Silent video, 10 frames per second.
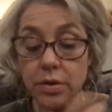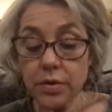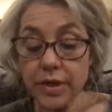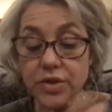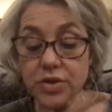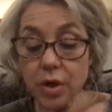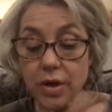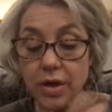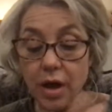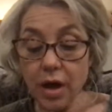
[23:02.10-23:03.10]
They
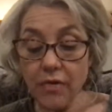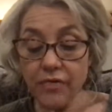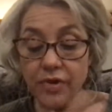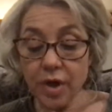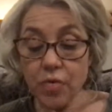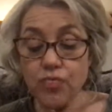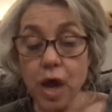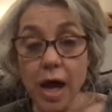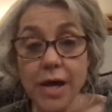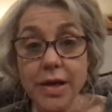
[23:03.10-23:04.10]
started off.
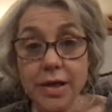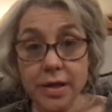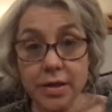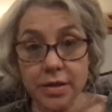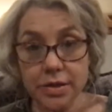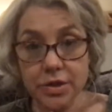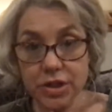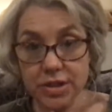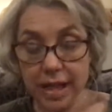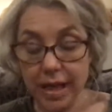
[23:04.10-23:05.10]
Run,
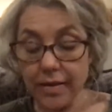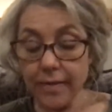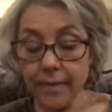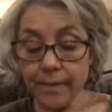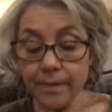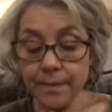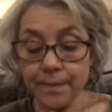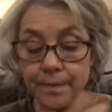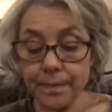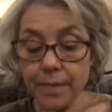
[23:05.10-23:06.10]
she said.
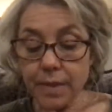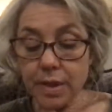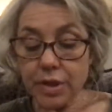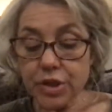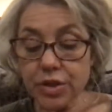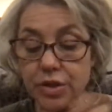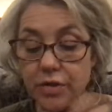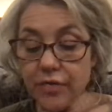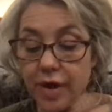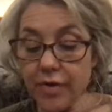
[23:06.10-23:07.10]
She
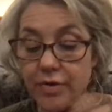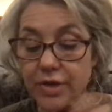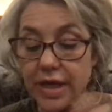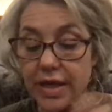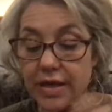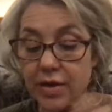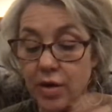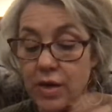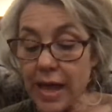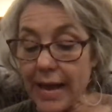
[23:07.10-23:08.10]
took father's head in
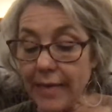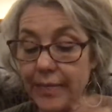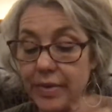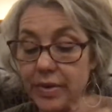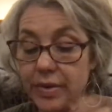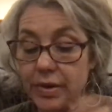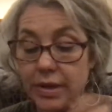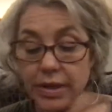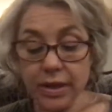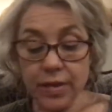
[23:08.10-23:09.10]
her lap.
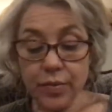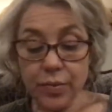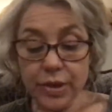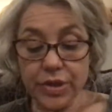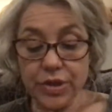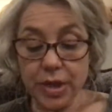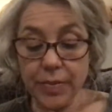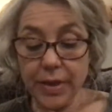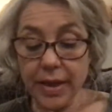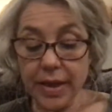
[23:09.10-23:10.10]
He reached
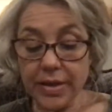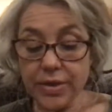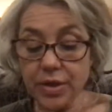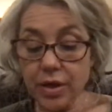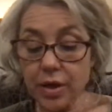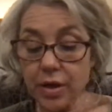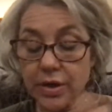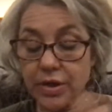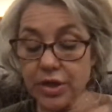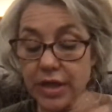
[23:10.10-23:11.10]
up a hand to her,
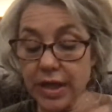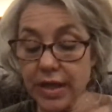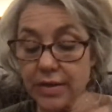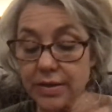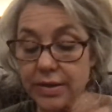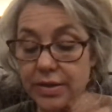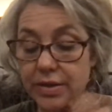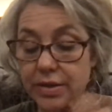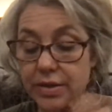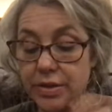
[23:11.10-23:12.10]
and she held
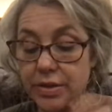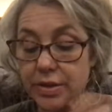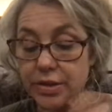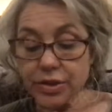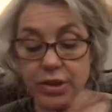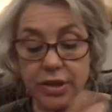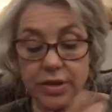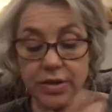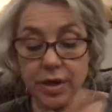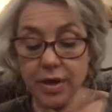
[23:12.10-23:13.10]
it. She
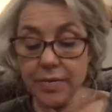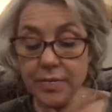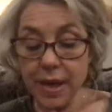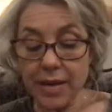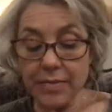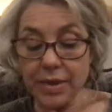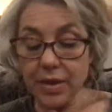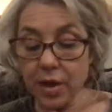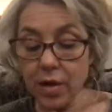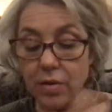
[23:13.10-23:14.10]
had thought it might be
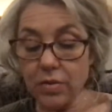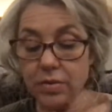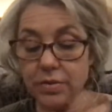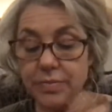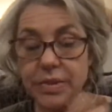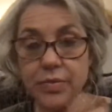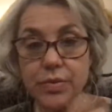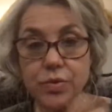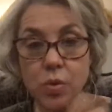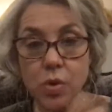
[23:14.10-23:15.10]
cold, but it
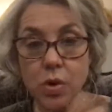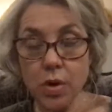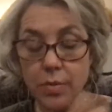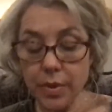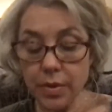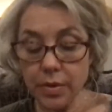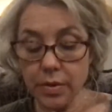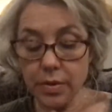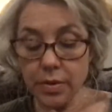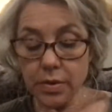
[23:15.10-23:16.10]
was warm.
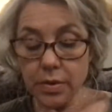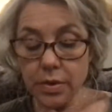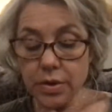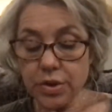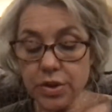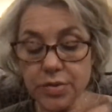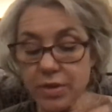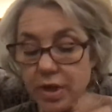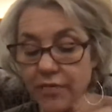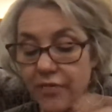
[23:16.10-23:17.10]
She was
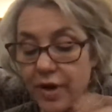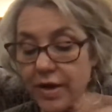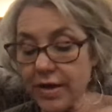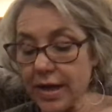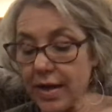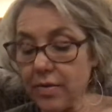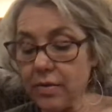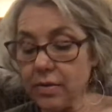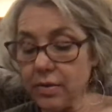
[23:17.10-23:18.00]
not afraid now.